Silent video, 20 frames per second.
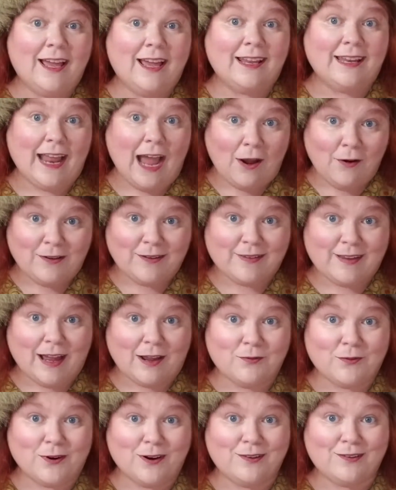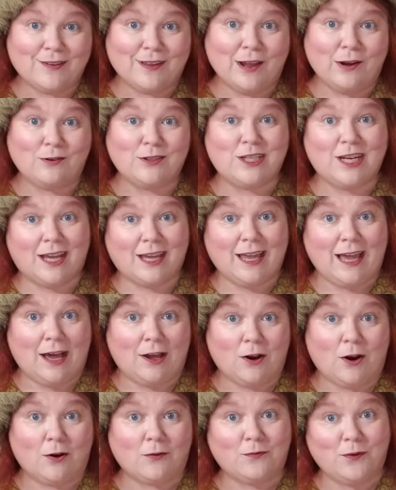Now it's time for us to go check
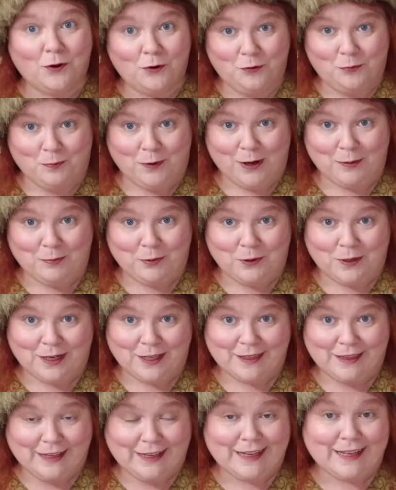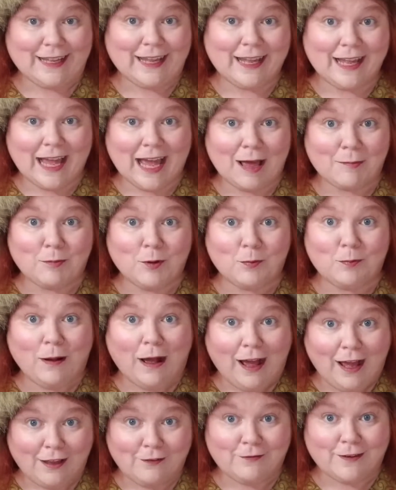out our first bread pudding, the apple
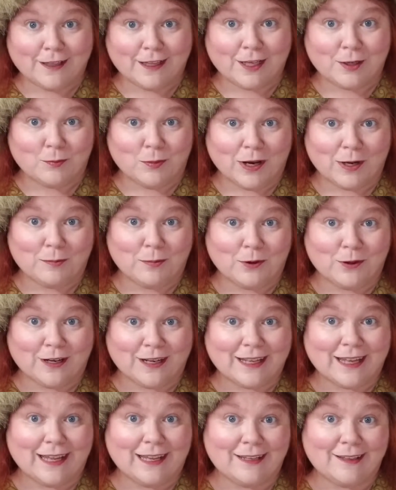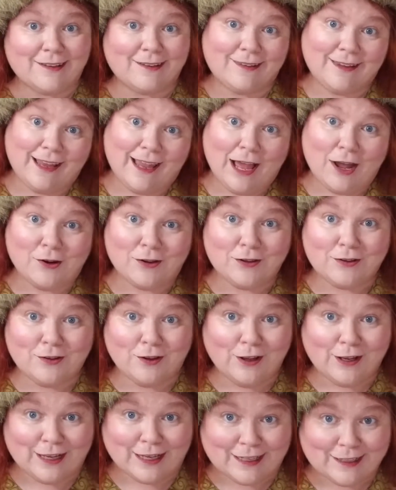pie filling bread pudding, and see how it's
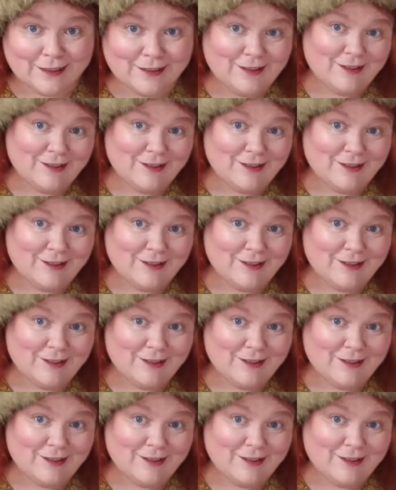looking.